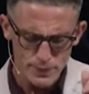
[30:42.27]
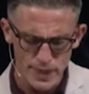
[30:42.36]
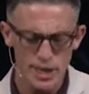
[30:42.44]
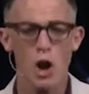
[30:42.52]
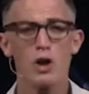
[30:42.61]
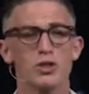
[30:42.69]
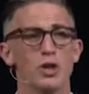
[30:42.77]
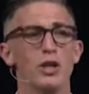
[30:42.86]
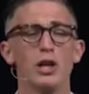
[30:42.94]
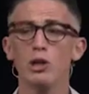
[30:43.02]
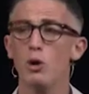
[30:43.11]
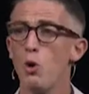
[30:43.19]
and also the
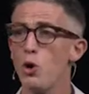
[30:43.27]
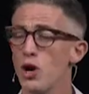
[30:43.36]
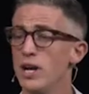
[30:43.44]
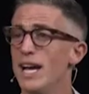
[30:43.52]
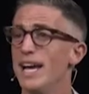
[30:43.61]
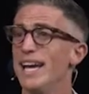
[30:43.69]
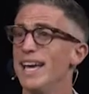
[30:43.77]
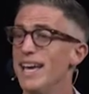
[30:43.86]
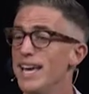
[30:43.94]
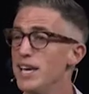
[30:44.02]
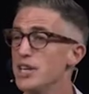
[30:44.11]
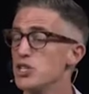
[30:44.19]
Lord
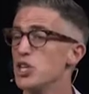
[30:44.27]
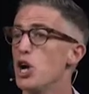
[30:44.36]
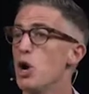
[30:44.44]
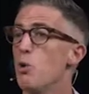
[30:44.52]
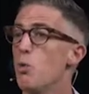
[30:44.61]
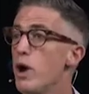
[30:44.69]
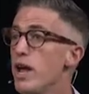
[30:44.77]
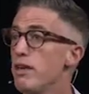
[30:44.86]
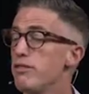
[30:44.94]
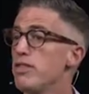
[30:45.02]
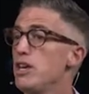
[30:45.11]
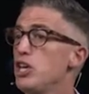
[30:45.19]
is
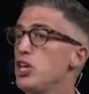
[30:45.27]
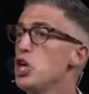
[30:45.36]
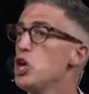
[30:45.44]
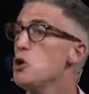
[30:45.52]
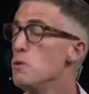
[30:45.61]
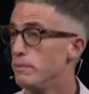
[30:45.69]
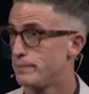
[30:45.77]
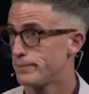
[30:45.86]
with you.